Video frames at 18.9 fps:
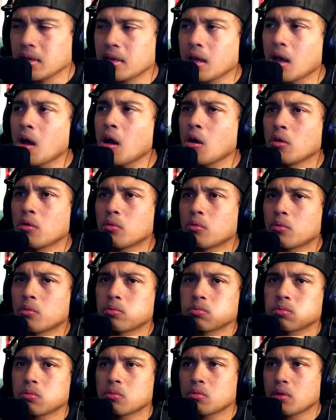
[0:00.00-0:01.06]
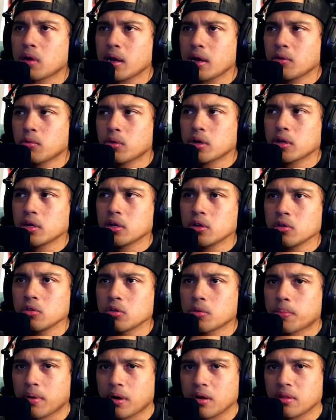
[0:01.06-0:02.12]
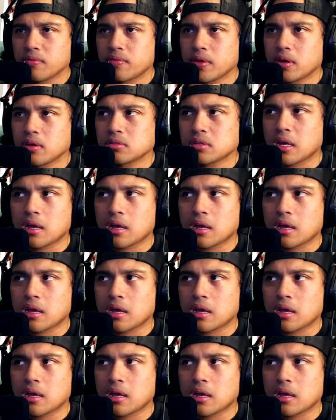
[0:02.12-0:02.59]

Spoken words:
oh, why weren't you a part of the videos?